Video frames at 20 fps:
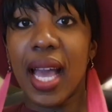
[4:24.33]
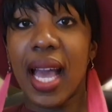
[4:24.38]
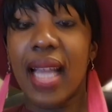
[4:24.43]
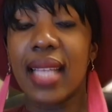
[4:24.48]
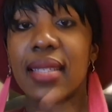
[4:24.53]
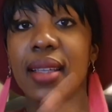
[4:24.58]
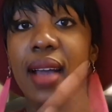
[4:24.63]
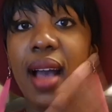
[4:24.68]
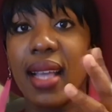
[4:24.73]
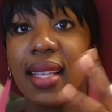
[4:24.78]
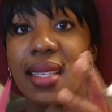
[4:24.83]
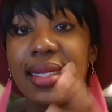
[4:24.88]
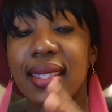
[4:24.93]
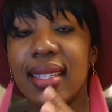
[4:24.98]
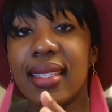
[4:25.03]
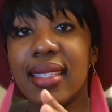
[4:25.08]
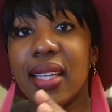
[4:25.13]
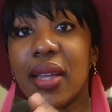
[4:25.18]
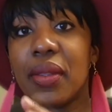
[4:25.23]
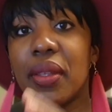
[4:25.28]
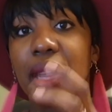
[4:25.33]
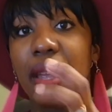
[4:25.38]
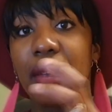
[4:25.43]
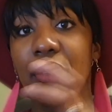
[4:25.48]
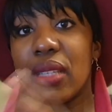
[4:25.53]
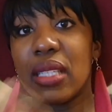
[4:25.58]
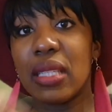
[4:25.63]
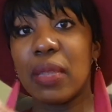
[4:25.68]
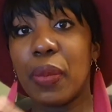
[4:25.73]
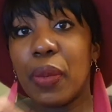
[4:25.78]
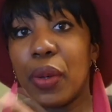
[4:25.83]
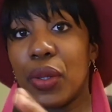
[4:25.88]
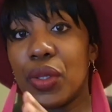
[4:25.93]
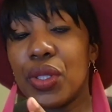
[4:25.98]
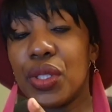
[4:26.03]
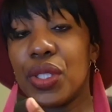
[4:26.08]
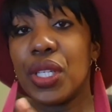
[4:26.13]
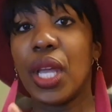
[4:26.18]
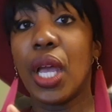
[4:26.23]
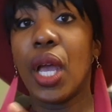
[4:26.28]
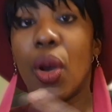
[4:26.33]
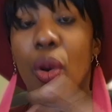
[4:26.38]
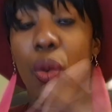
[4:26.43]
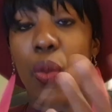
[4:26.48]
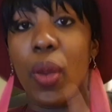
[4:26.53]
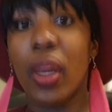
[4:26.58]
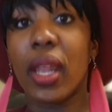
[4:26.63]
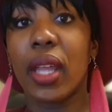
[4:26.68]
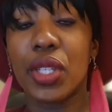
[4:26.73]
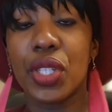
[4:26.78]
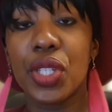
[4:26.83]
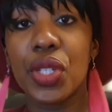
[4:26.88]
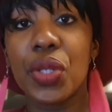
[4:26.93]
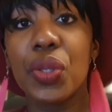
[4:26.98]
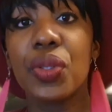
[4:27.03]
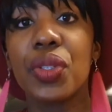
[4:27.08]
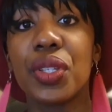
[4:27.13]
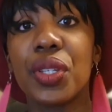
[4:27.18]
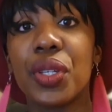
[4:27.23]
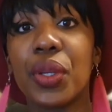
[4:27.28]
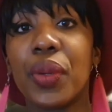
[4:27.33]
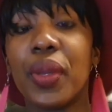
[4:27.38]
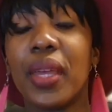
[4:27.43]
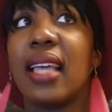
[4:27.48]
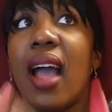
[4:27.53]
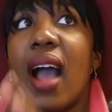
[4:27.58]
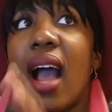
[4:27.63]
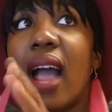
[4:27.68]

and I sit down and I respond when I choose to.